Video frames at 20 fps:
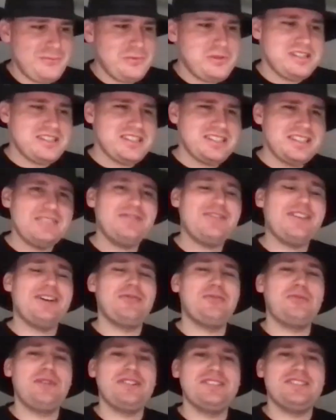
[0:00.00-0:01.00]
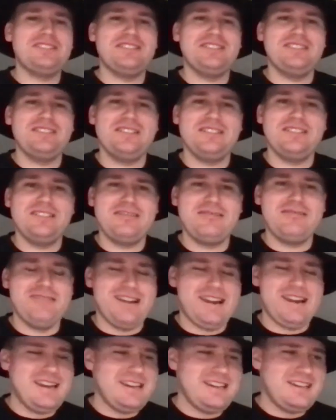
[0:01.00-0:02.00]
was such a fun one to
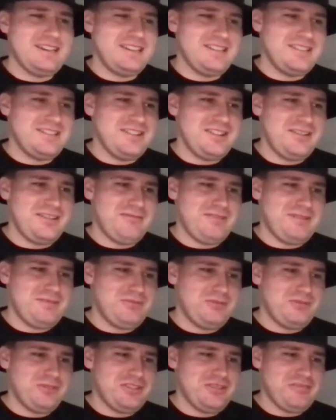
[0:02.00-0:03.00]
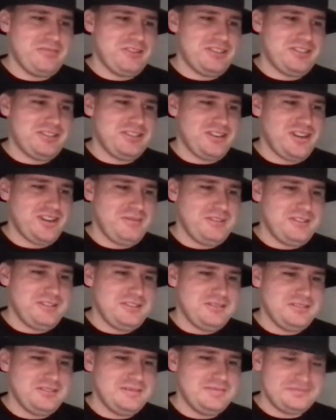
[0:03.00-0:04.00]
create. We put so much time
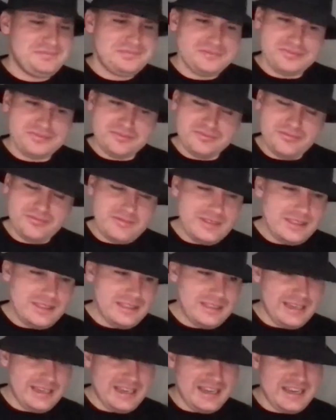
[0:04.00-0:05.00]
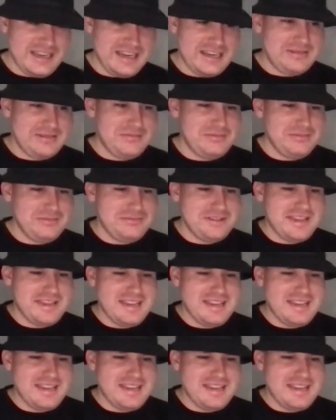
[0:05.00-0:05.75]
into it. Um,